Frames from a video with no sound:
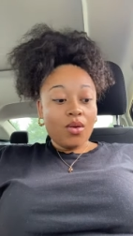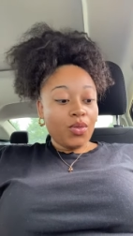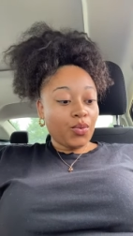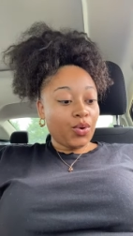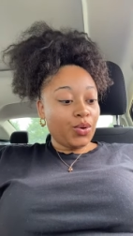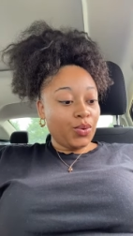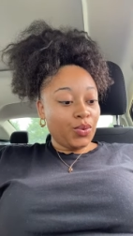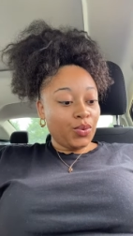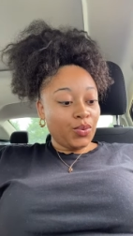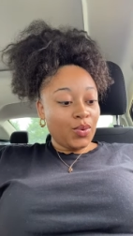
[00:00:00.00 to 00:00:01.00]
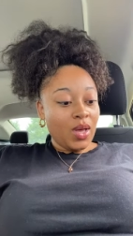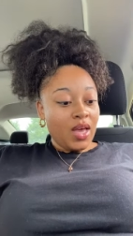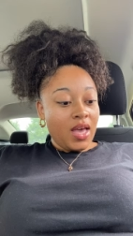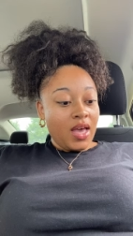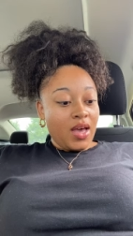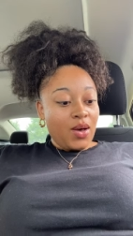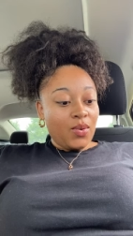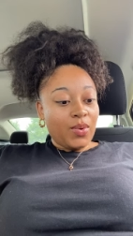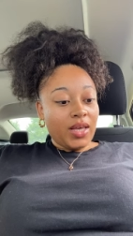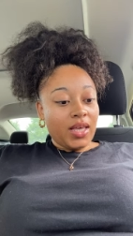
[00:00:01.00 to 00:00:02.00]
through
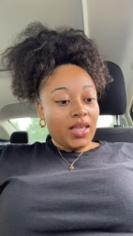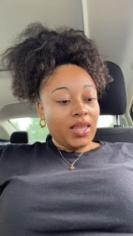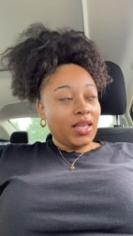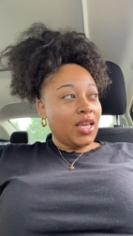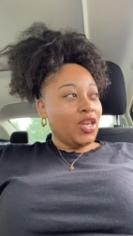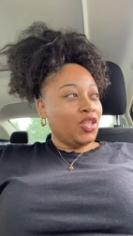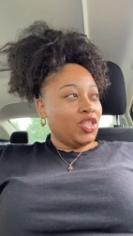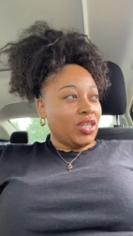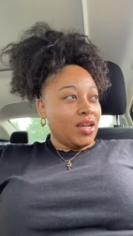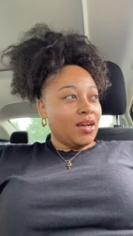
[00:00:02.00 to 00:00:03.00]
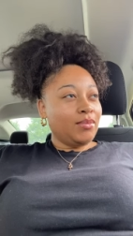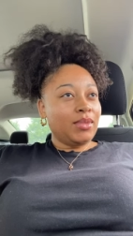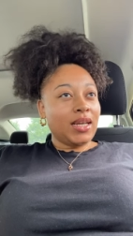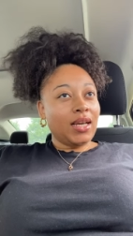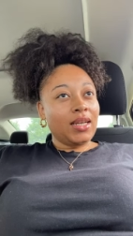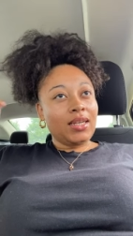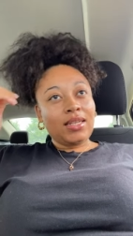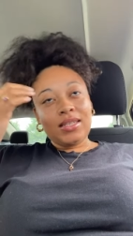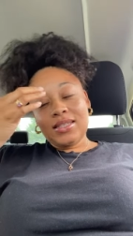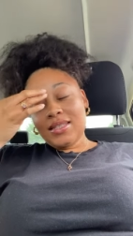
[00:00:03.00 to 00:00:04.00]
with an energy
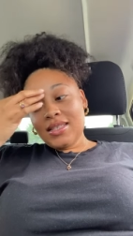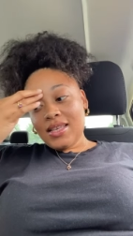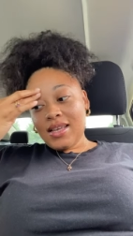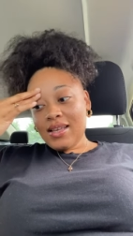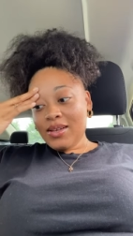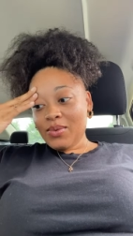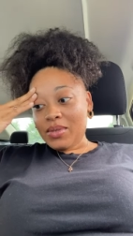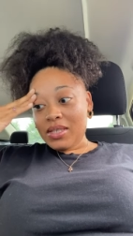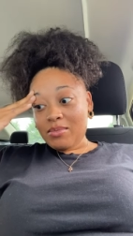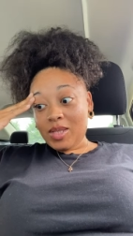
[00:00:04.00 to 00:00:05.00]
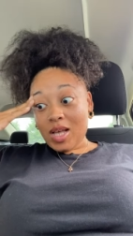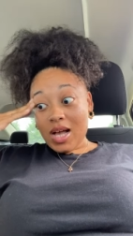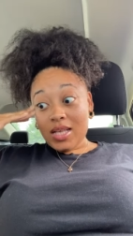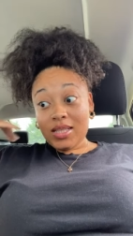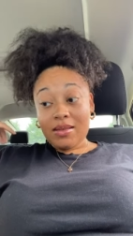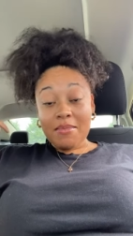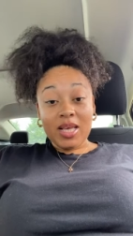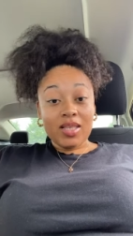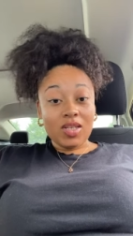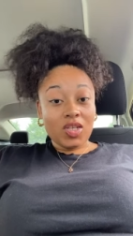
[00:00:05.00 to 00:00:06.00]
update, with some signs and
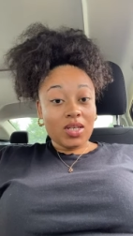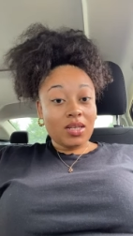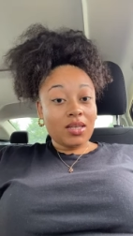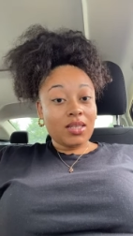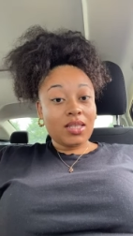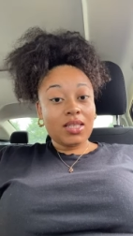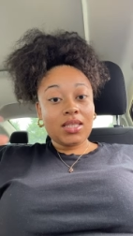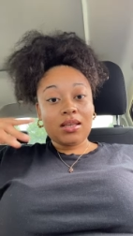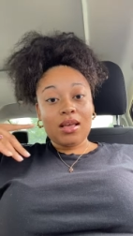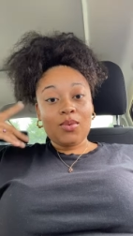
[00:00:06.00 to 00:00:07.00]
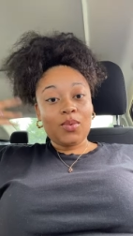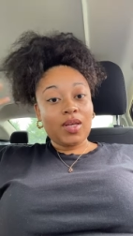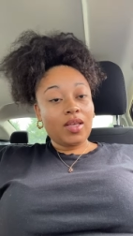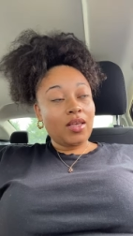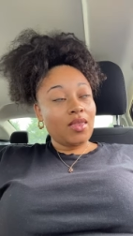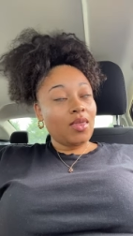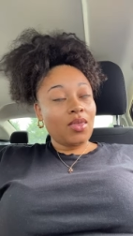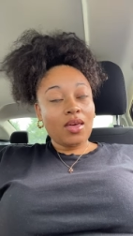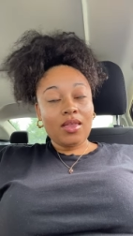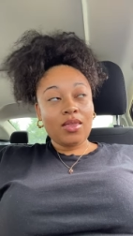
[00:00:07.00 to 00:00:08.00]
messages, with
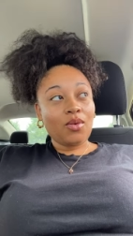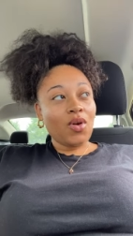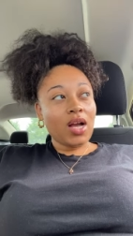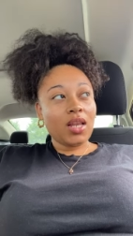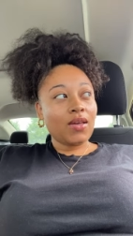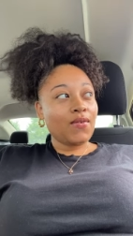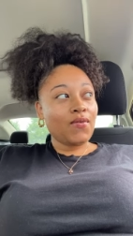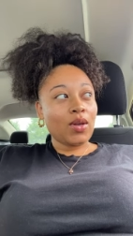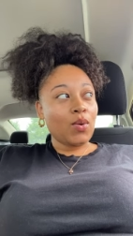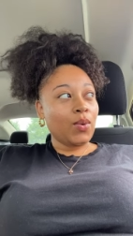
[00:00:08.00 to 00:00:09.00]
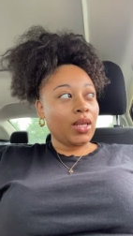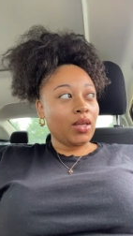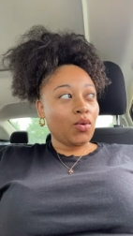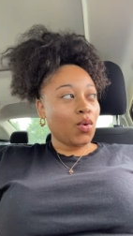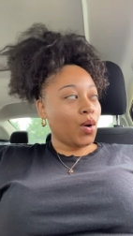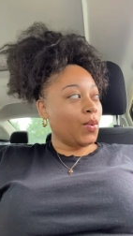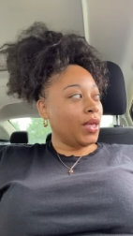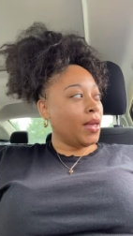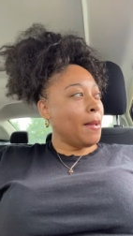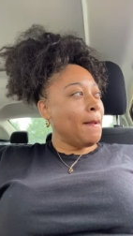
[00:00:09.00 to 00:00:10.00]
the regular flowing and
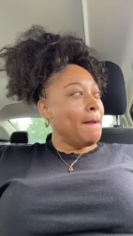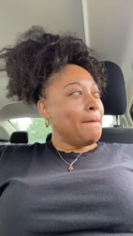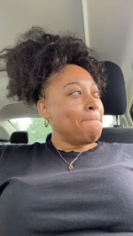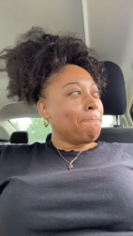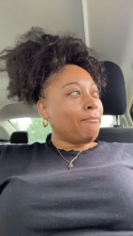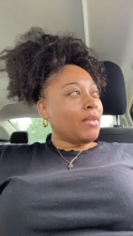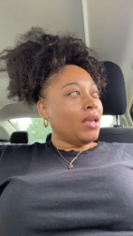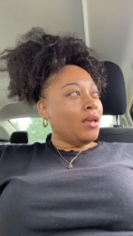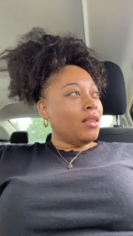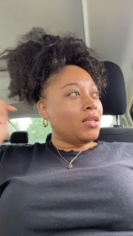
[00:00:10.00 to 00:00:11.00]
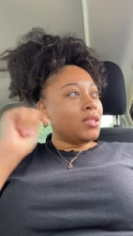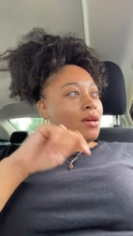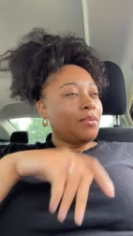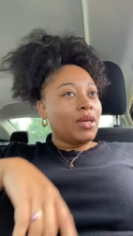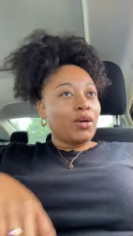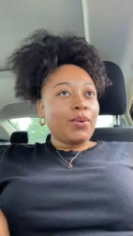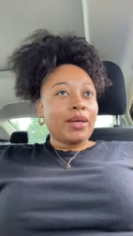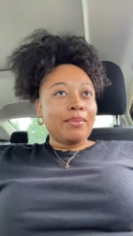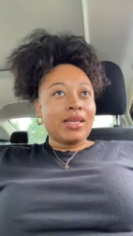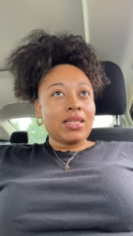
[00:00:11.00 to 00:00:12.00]
growing and this gonna be a
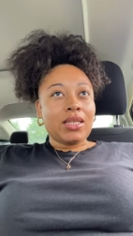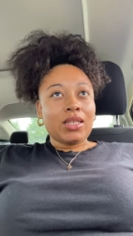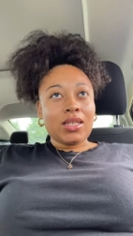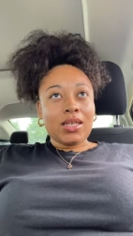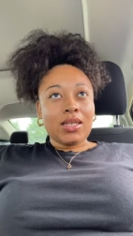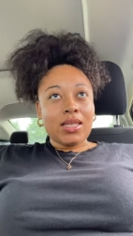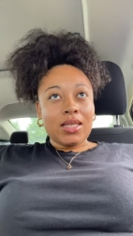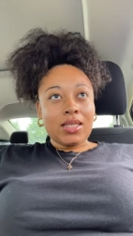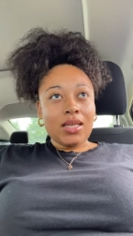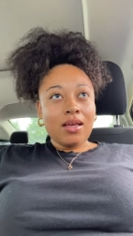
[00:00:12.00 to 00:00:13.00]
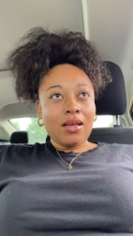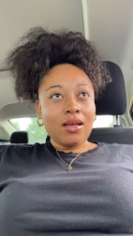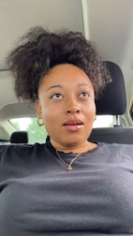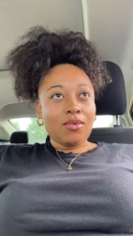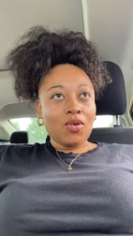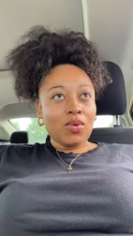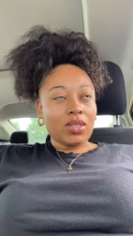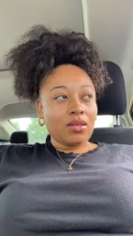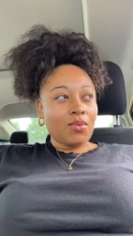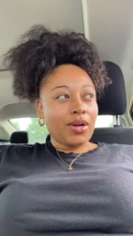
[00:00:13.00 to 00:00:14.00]
quick message because i'm going
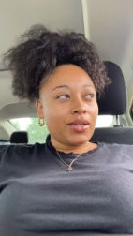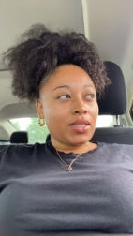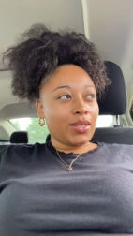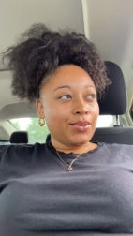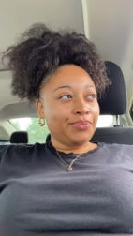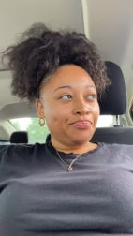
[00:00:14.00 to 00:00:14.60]
somewhere so